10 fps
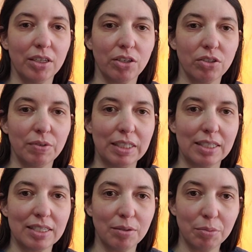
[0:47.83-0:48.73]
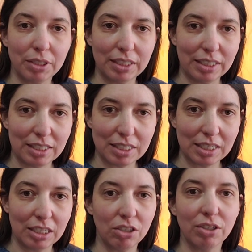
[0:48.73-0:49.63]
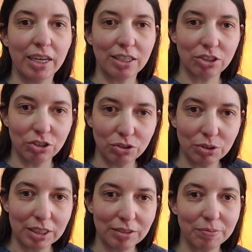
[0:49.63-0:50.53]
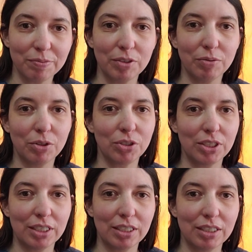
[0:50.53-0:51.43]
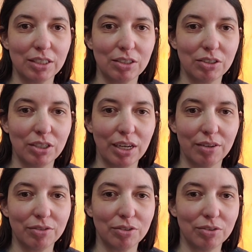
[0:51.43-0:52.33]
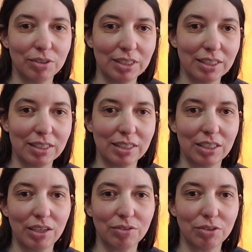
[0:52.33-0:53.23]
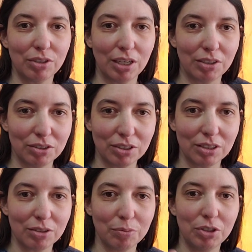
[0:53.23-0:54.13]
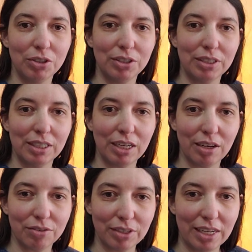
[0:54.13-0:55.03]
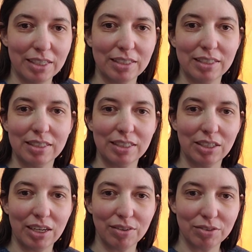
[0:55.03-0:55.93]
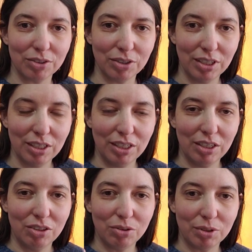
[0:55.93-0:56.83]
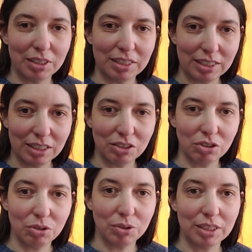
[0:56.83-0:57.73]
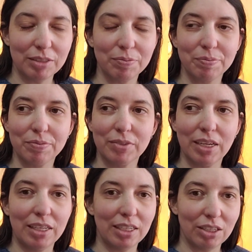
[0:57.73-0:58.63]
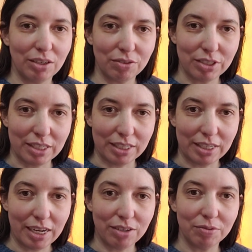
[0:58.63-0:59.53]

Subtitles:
Because when it's simple and easy, you'll actually do it, versus you have to do this, then you have to download to the computer, then you have to edit it, then you have to do all these things to it, and then you have to send it out.